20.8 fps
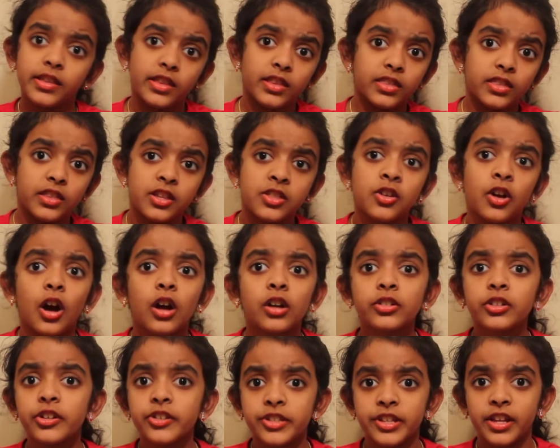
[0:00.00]
The
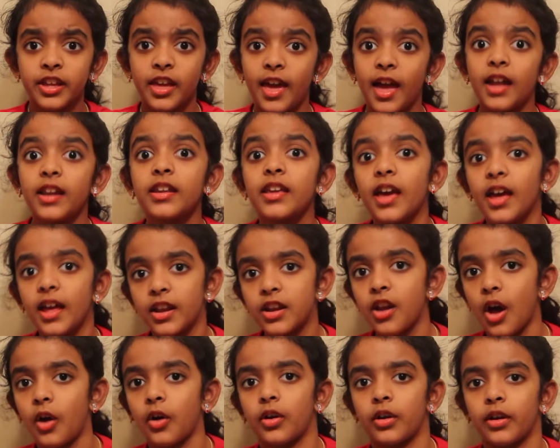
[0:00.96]
doctors in Kenya had
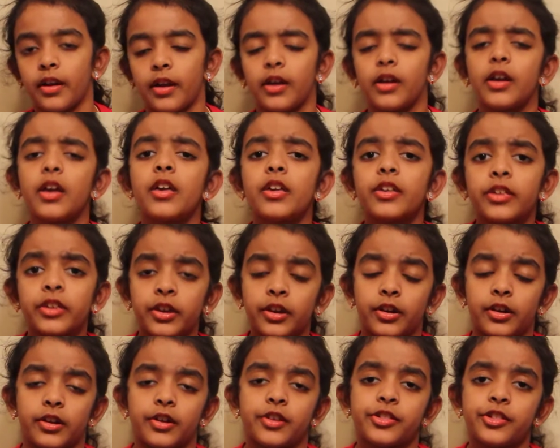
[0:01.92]
no
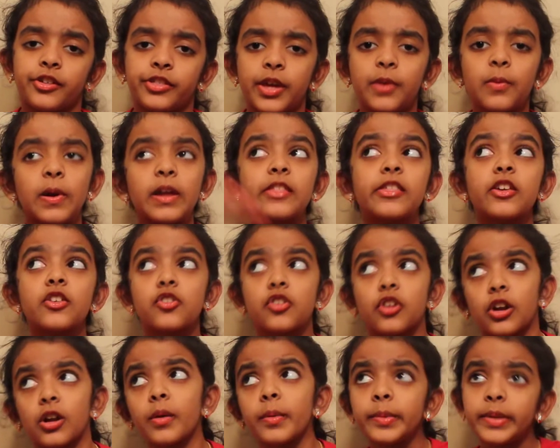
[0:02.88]
cure. So they went to
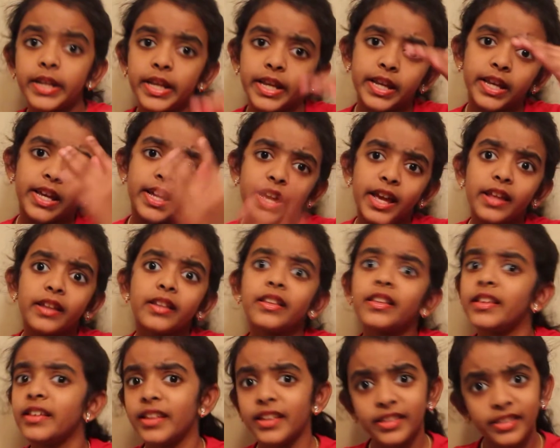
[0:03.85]
Germany, and
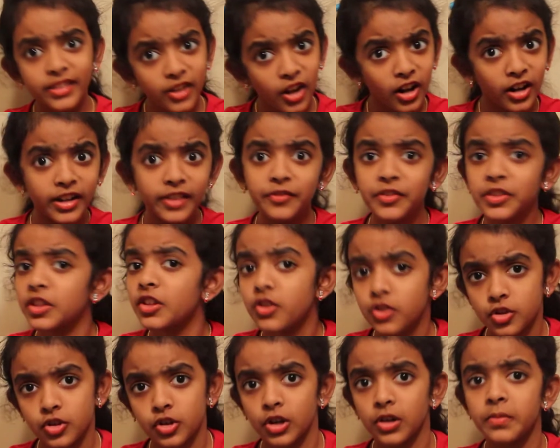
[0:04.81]
not even the
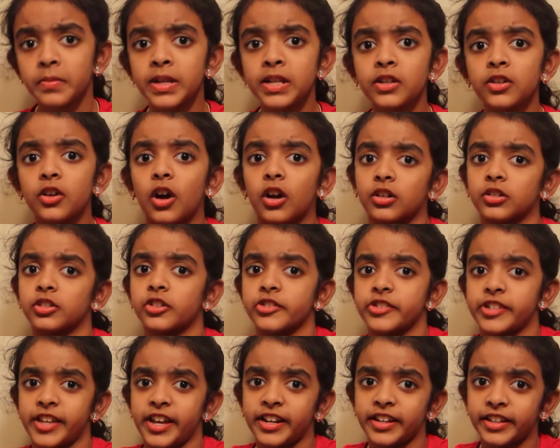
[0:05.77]
German
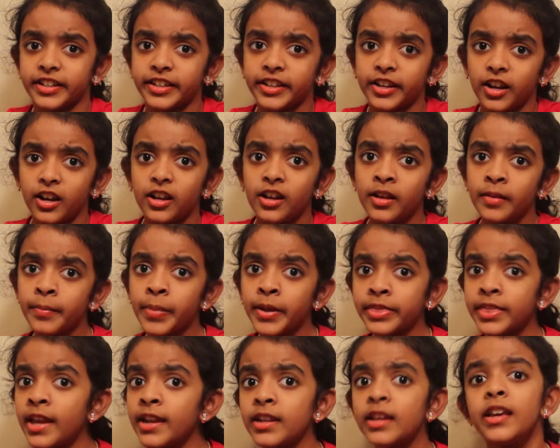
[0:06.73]
doctors had a cure. But
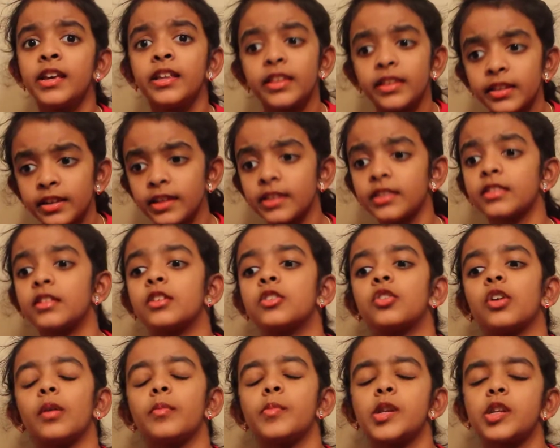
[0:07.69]
then the
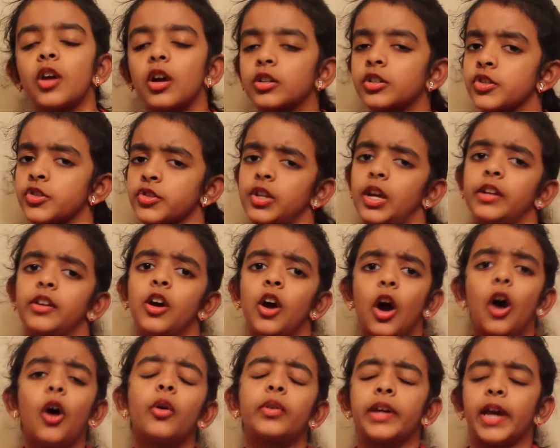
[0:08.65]
German doctor said,
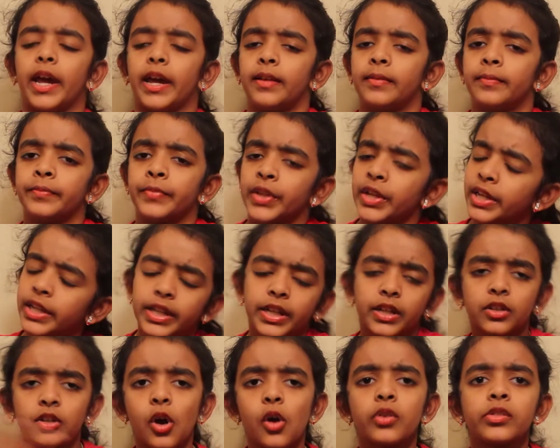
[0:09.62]
okay,
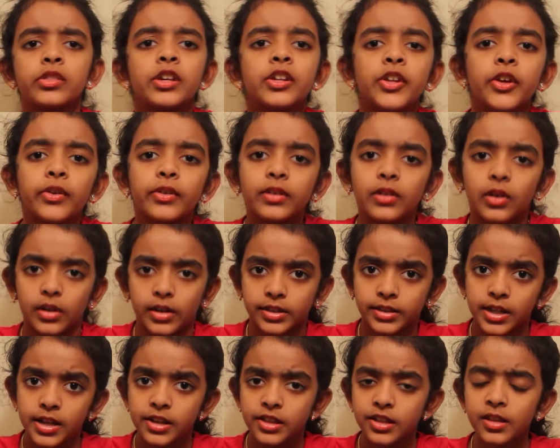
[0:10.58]
go to New York.
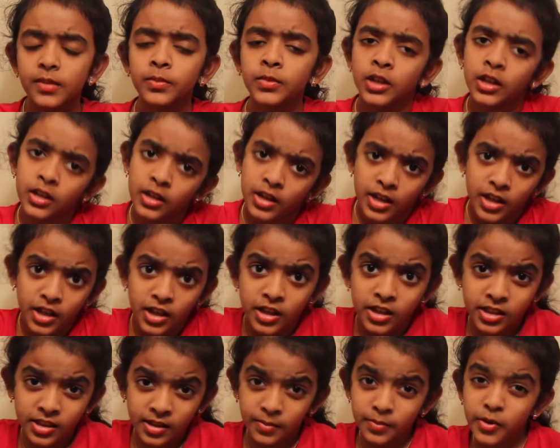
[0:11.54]

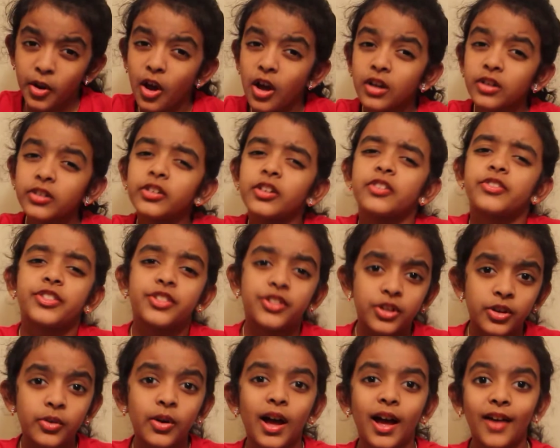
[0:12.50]
Some doctors
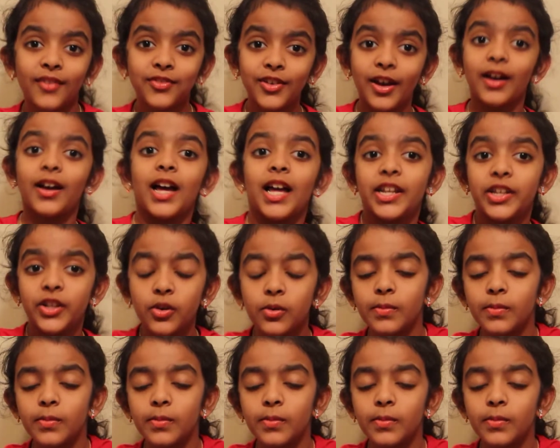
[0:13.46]
do have a new